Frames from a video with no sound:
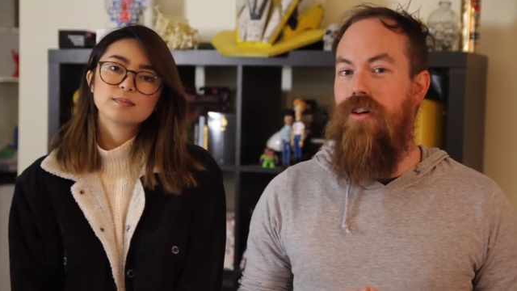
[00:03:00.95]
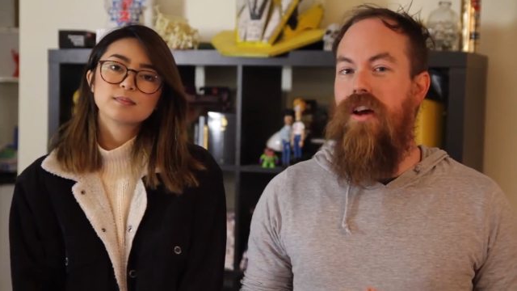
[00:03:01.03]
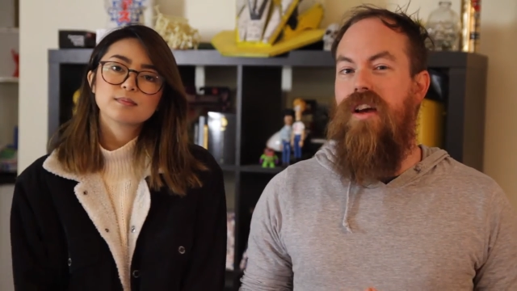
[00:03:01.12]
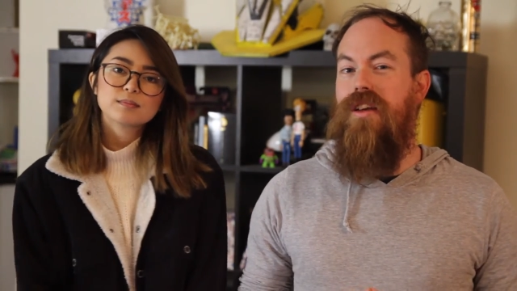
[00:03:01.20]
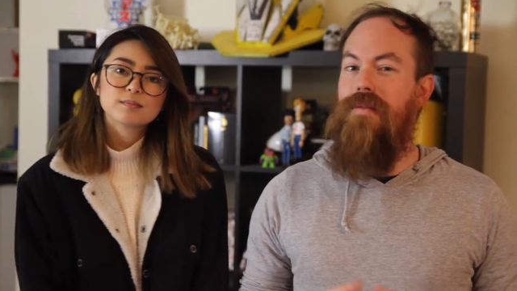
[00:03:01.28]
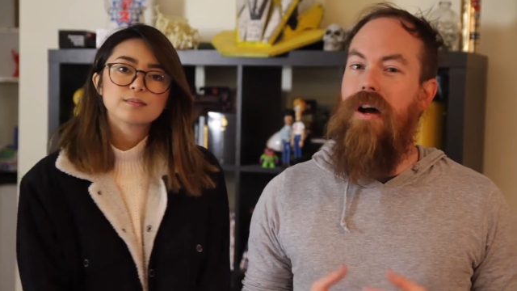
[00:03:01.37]

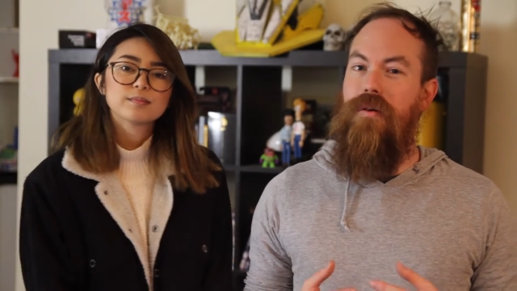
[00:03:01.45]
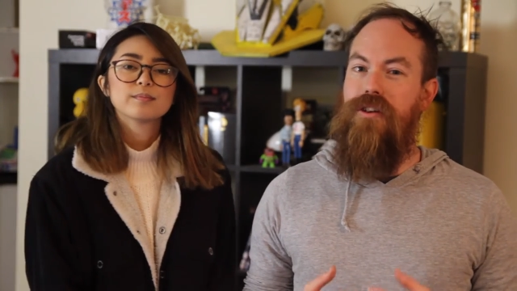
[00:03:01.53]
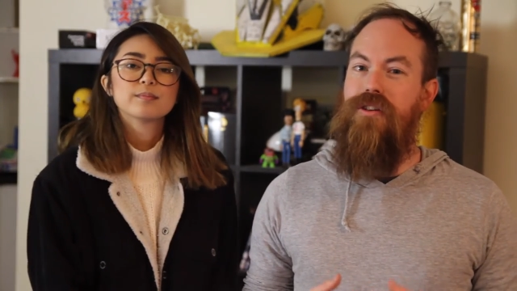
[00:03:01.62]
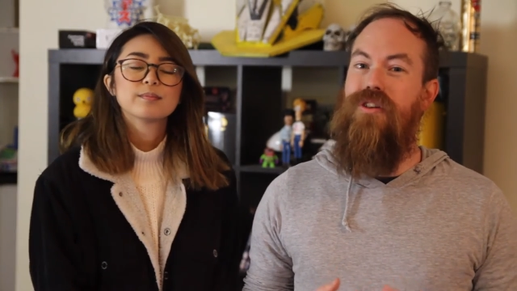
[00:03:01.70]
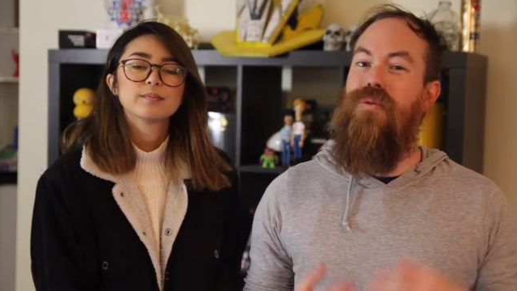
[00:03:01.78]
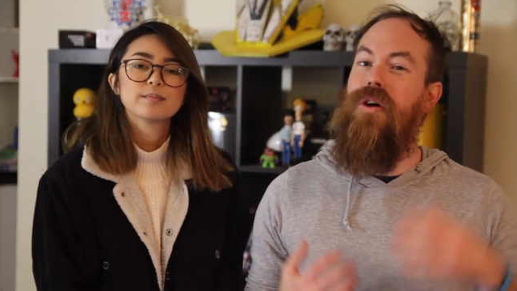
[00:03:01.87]
Speaker 1: you might want to
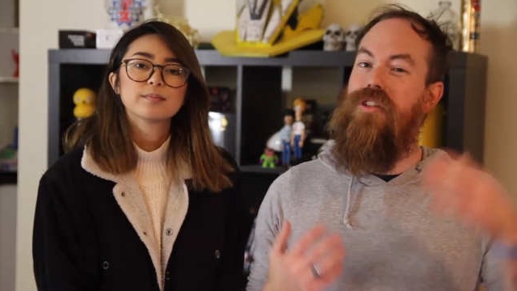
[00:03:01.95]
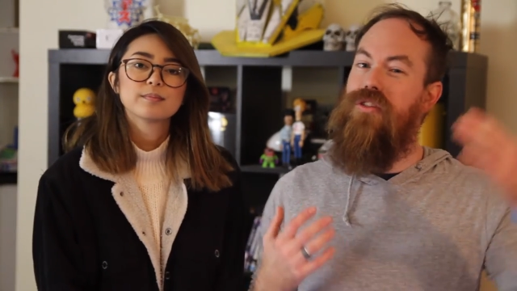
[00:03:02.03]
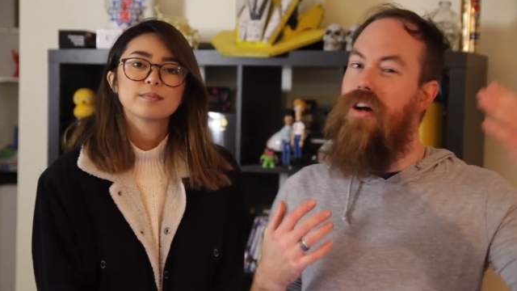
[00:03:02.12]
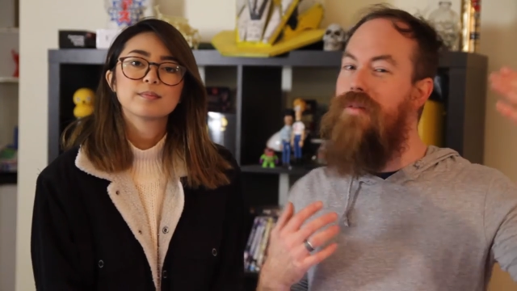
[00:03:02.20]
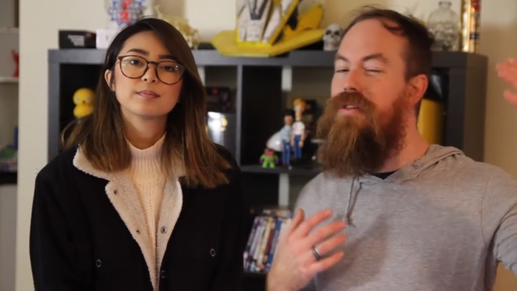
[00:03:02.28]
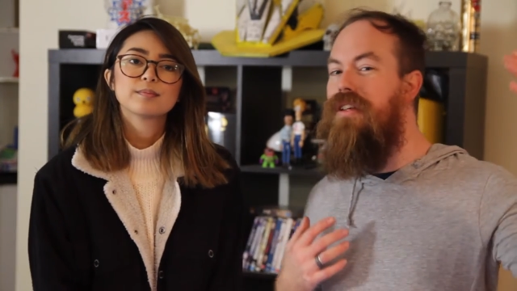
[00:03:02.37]
know what
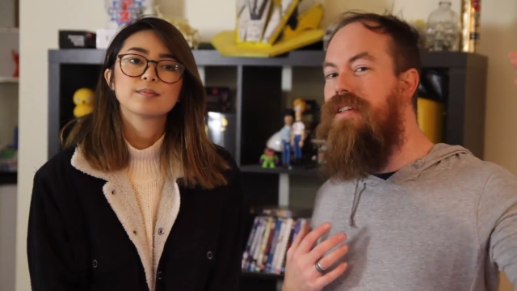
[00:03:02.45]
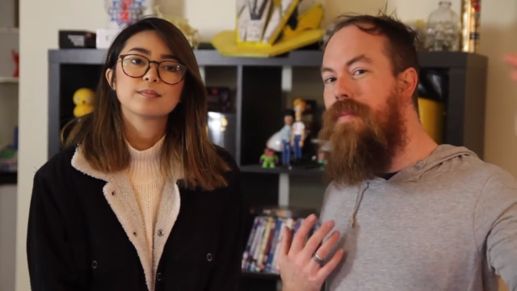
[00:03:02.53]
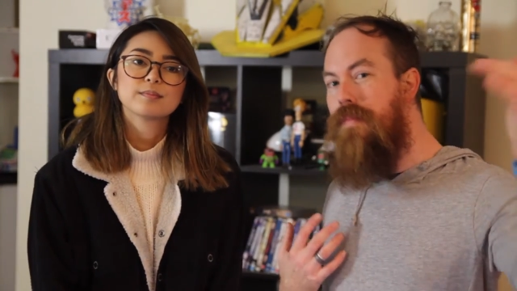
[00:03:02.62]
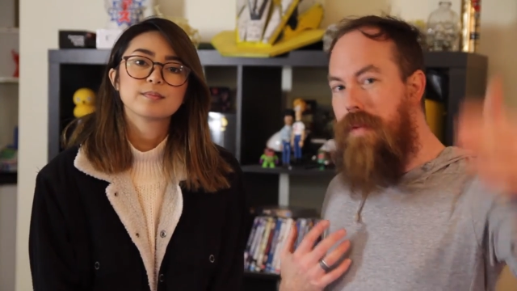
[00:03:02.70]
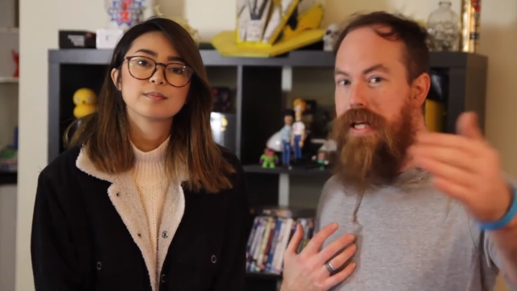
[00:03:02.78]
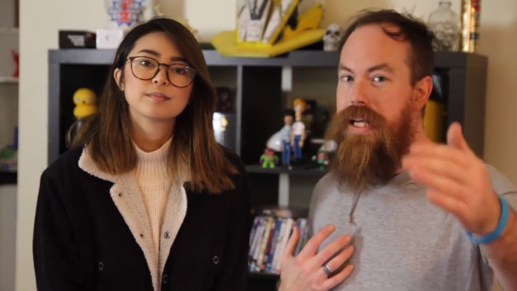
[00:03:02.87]
time you need to
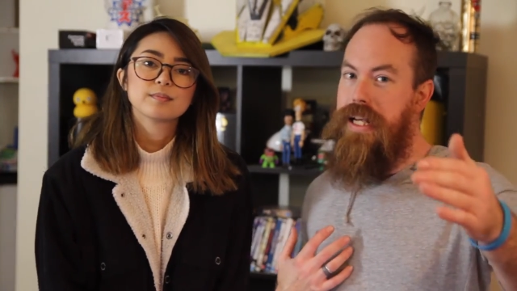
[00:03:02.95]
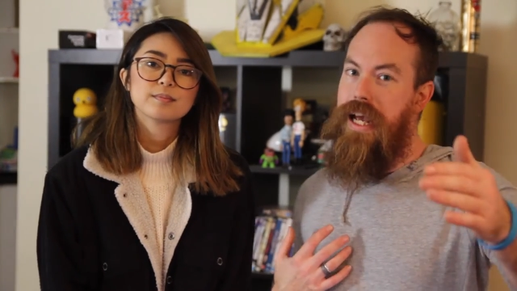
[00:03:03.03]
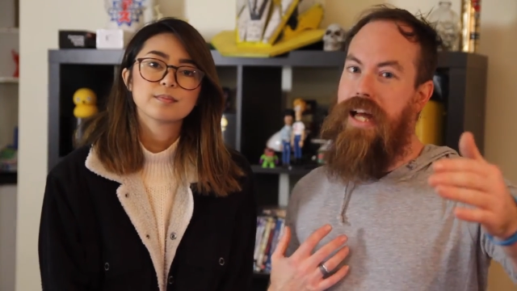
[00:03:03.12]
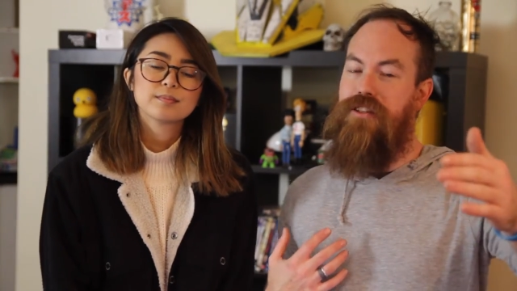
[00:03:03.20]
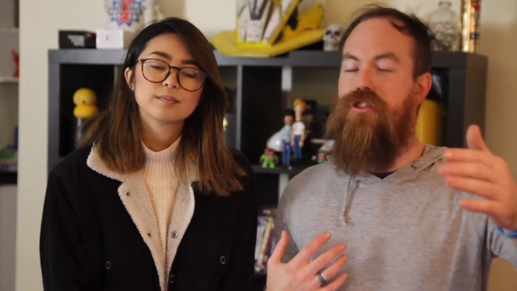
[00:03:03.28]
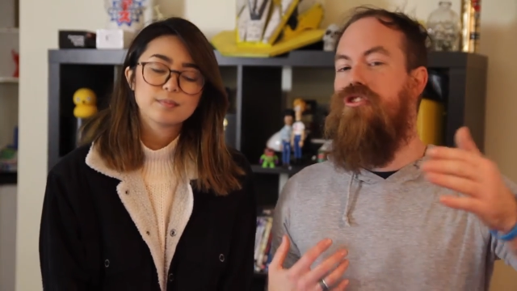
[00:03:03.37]
be
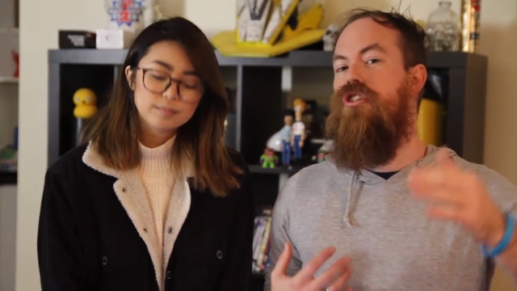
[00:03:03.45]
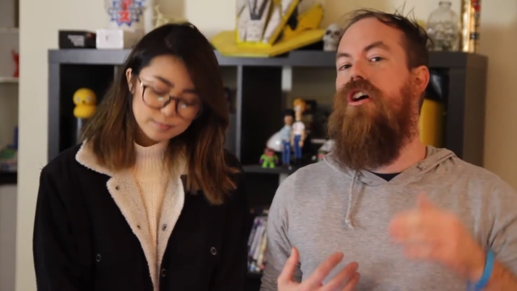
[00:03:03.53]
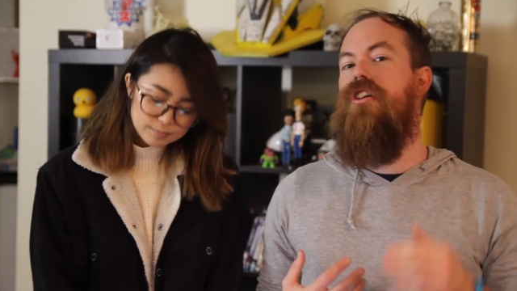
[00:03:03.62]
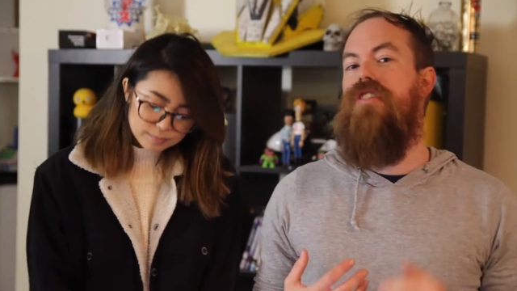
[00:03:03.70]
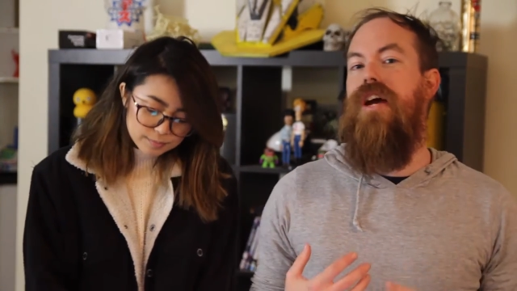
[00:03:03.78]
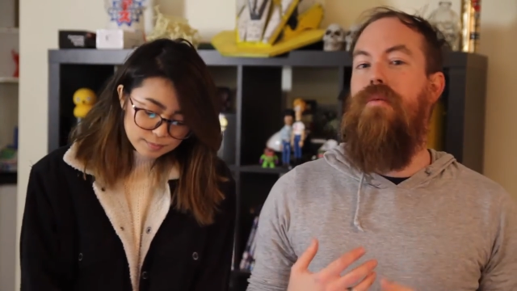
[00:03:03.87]
at the
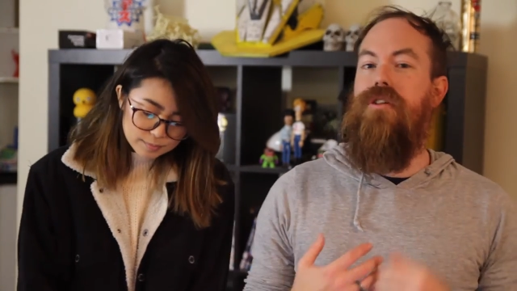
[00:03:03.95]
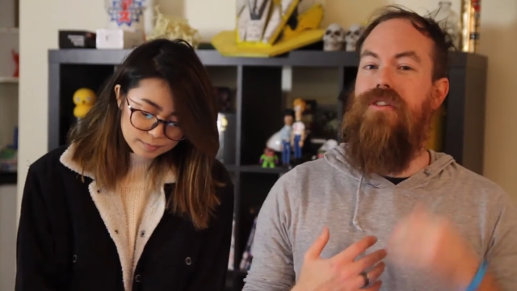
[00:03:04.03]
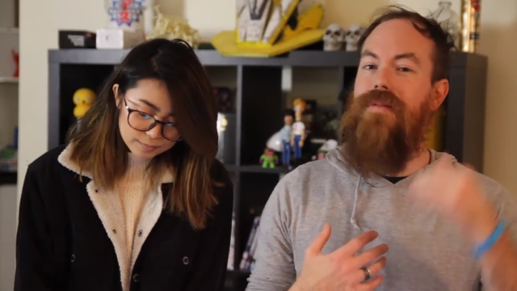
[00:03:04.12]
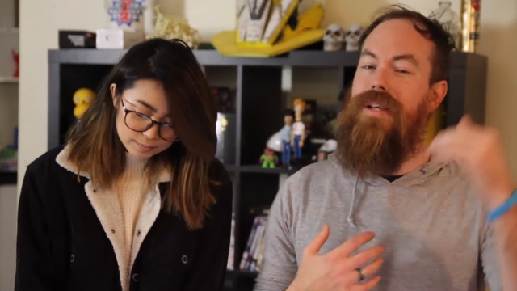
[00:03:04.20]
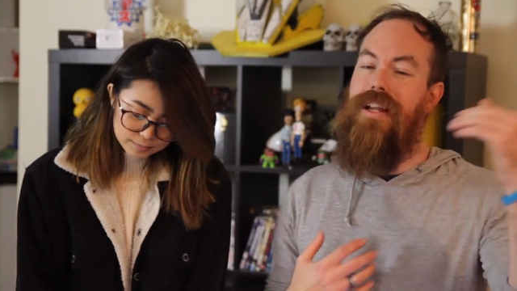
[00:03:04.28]
church and what time you're